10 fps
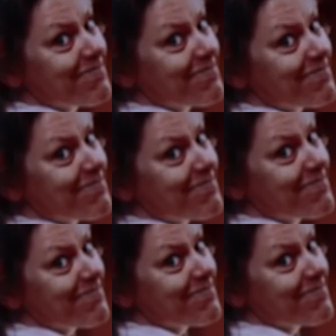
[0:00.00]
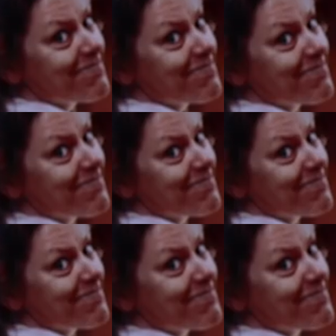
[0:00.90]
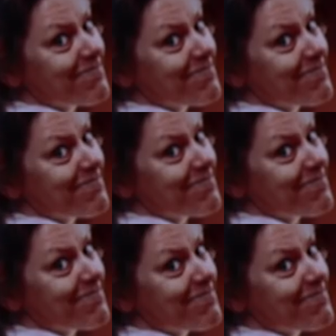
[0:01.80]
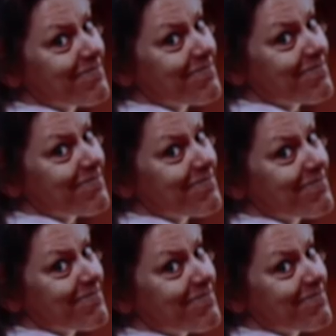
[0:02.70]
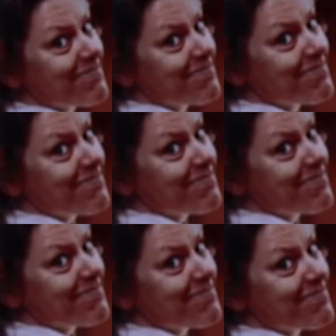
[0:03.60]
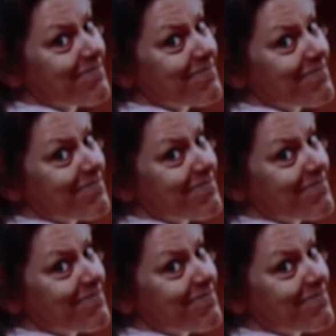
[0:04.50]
The person shown says nothing.